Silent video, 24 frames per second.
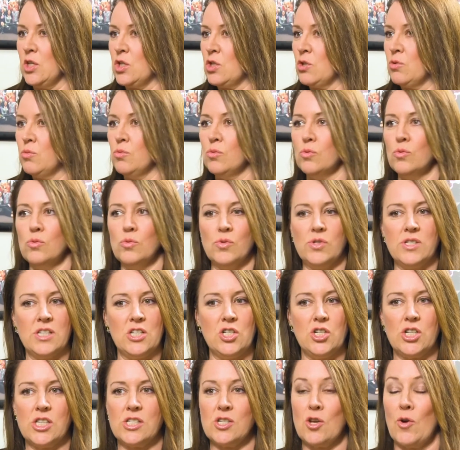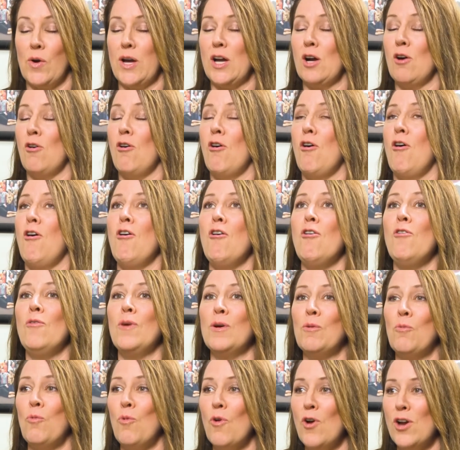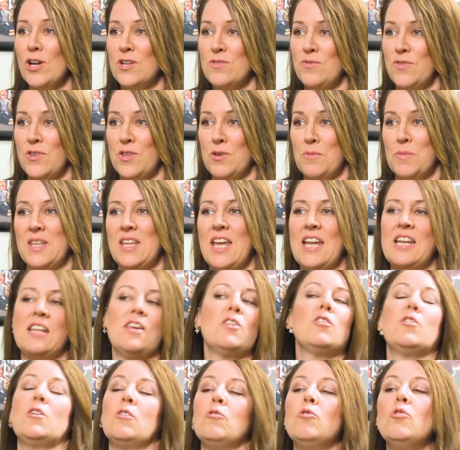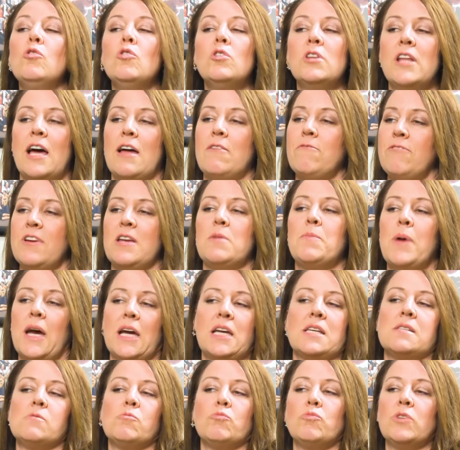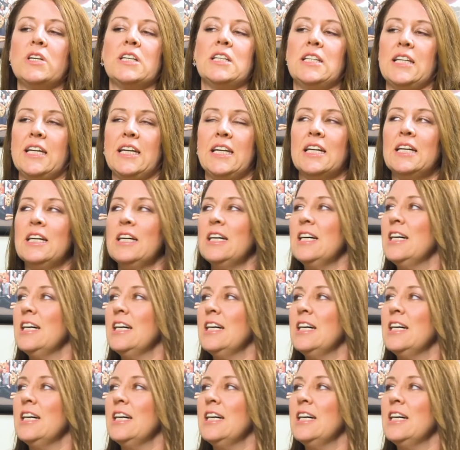the tools and just going, it worked for them. And all that feedback is really...